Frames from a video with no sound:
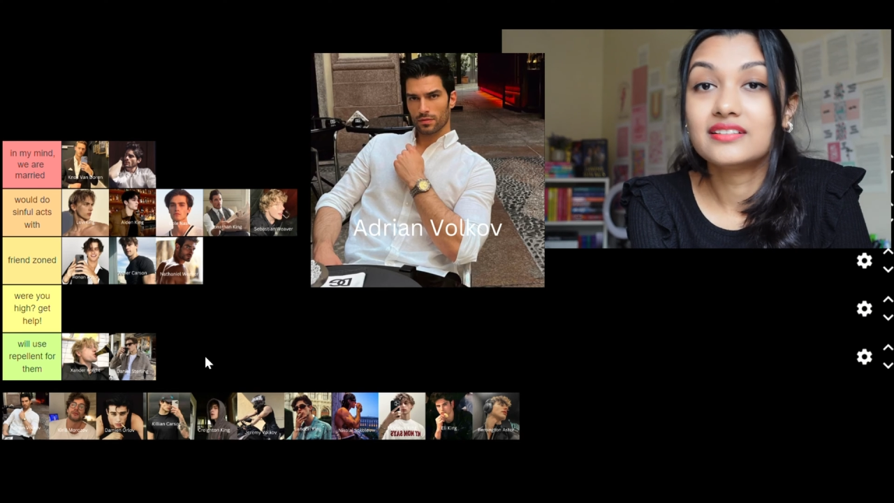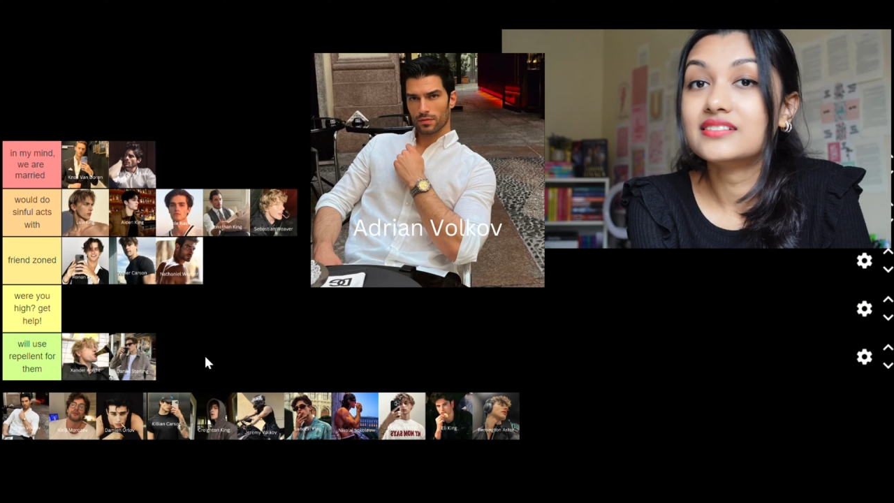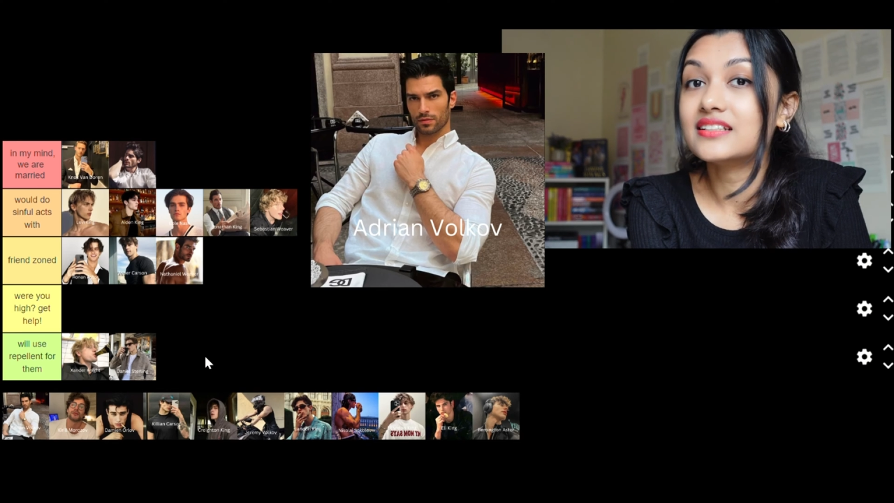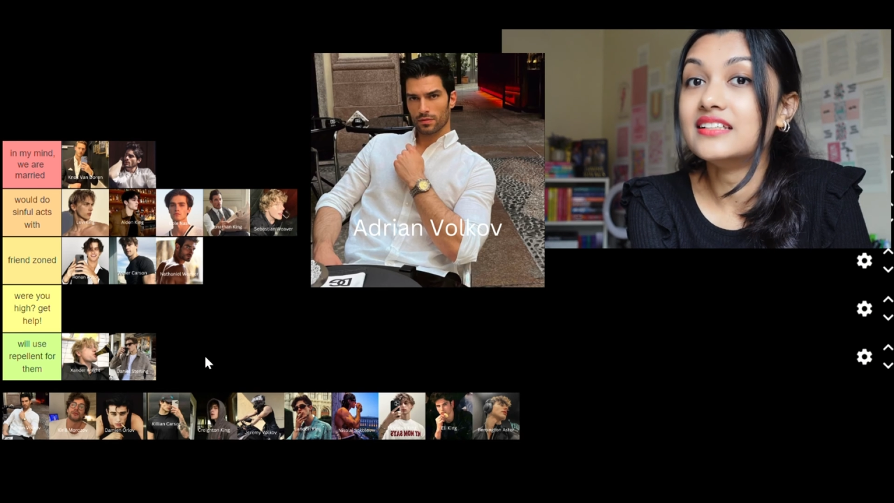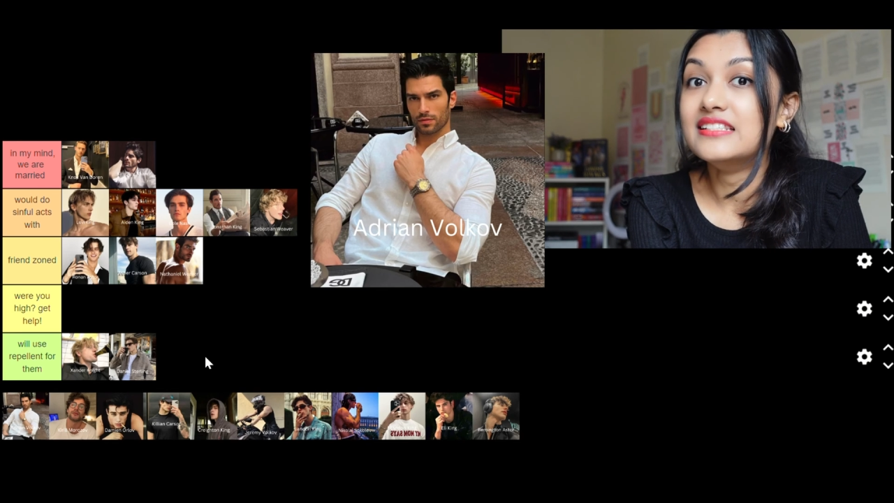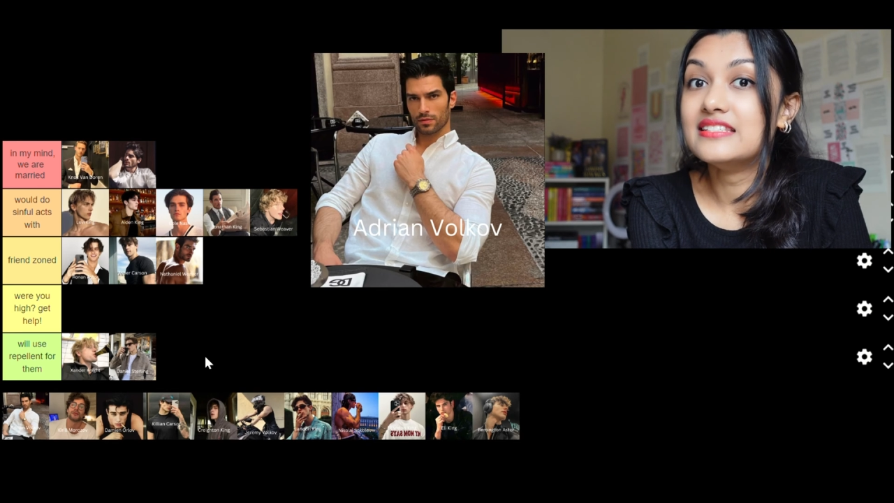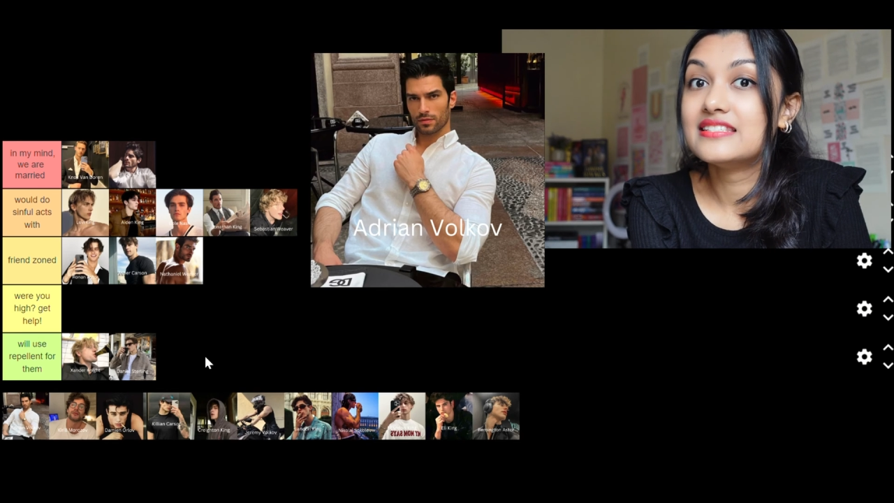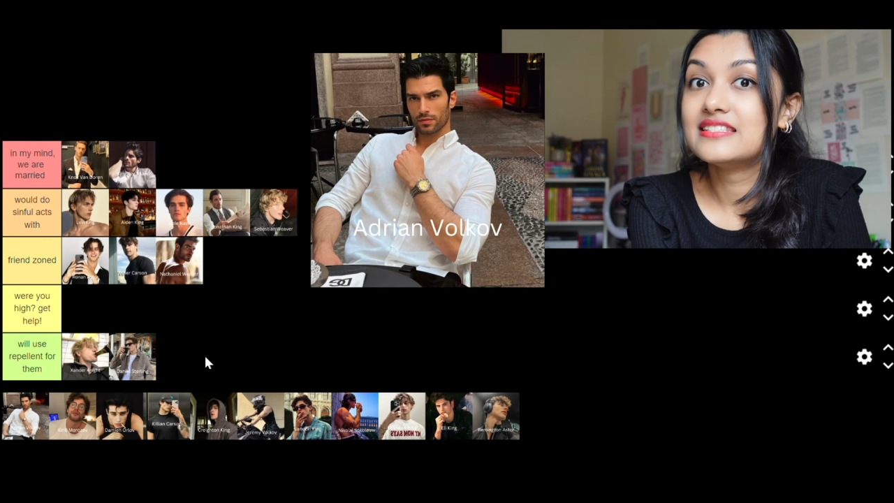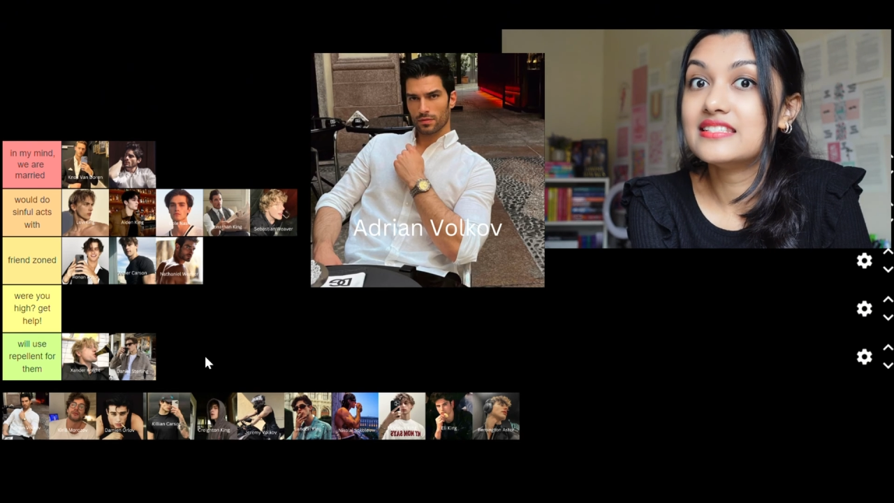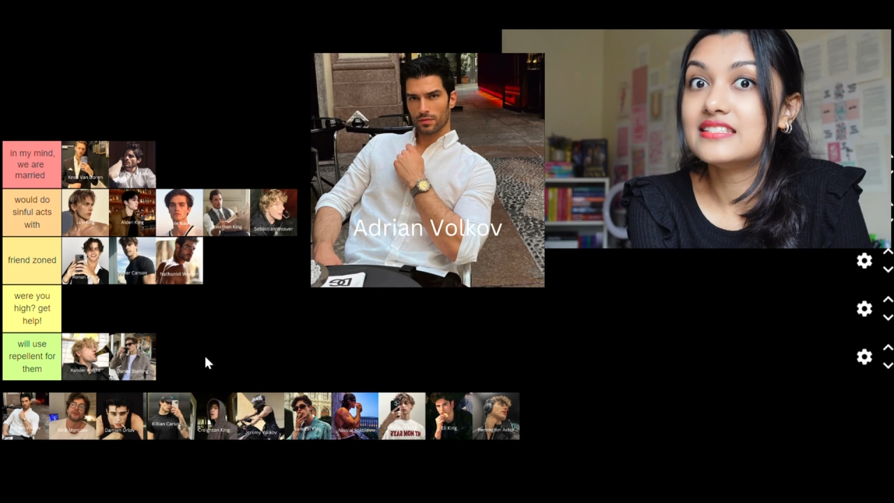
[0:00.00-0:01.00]
is
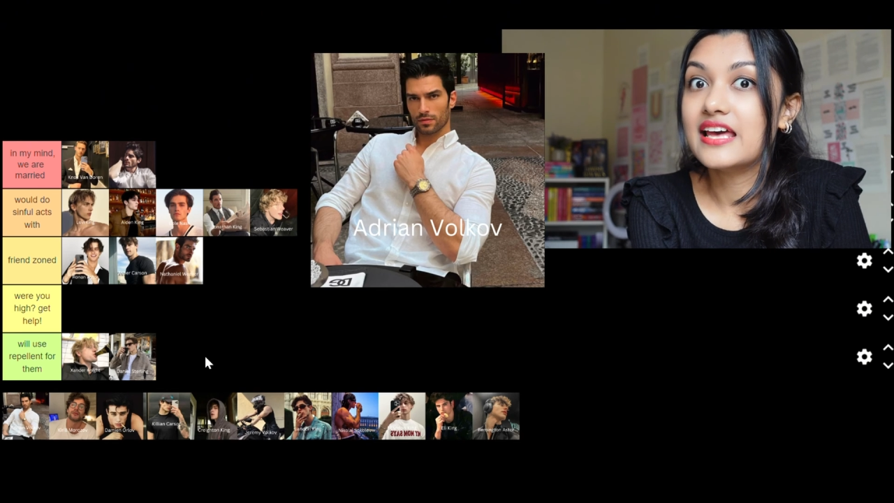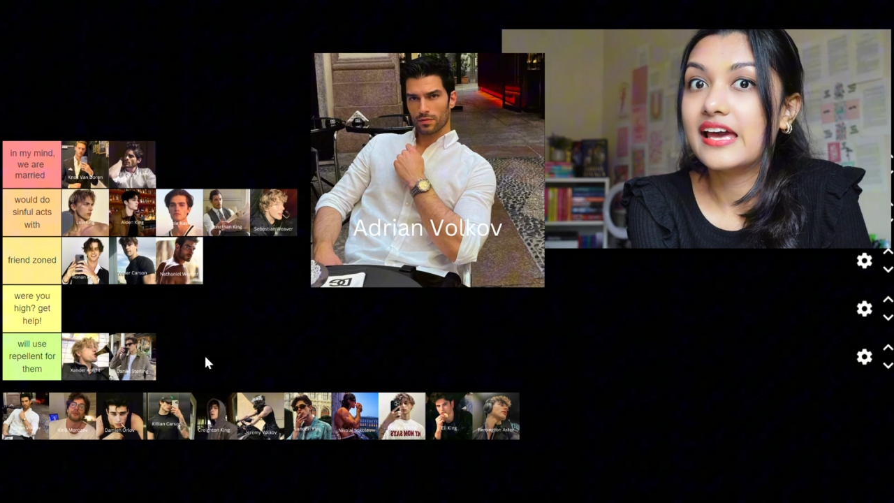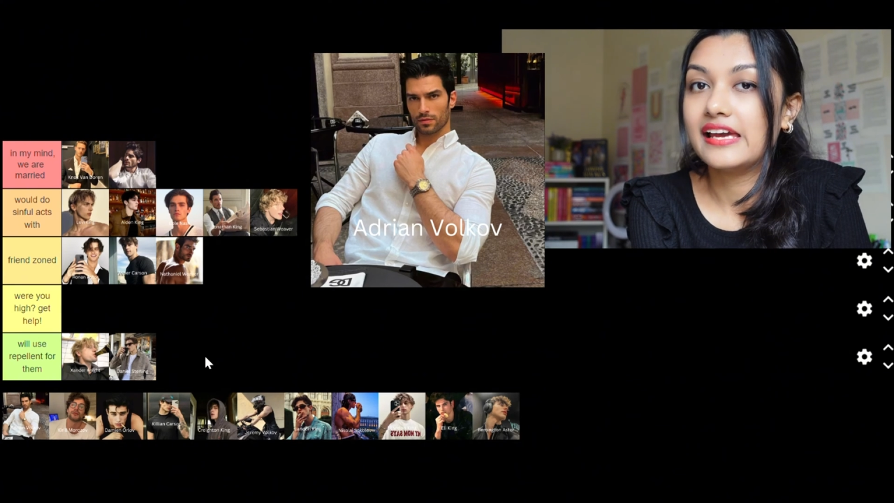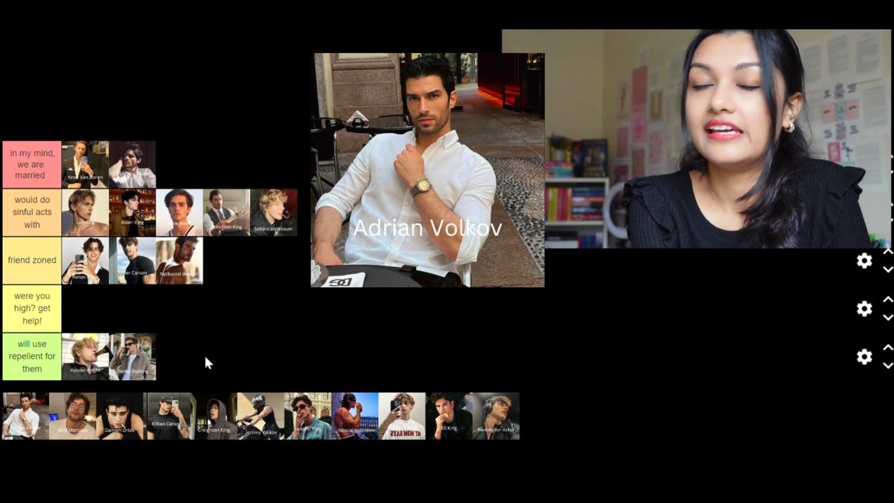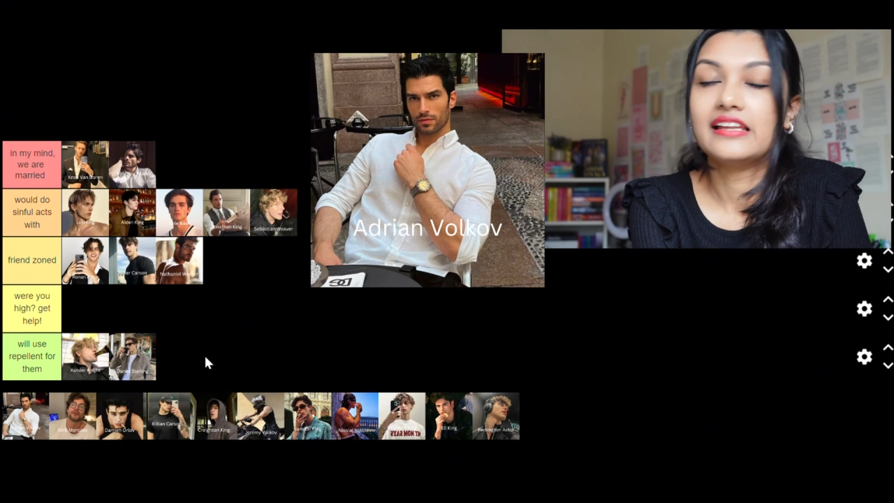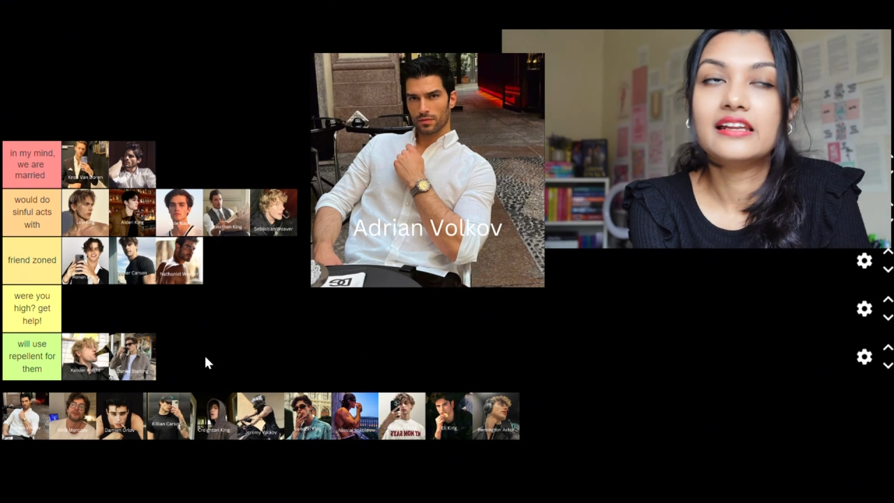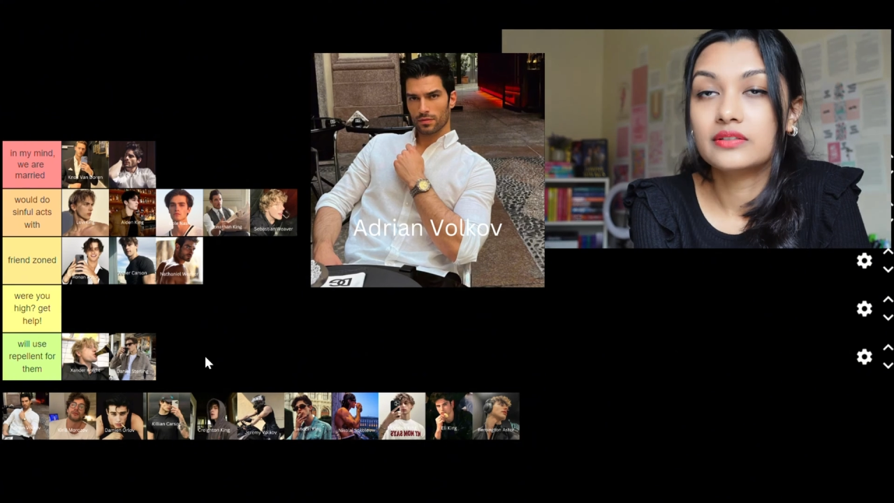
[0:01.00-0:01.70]
insane.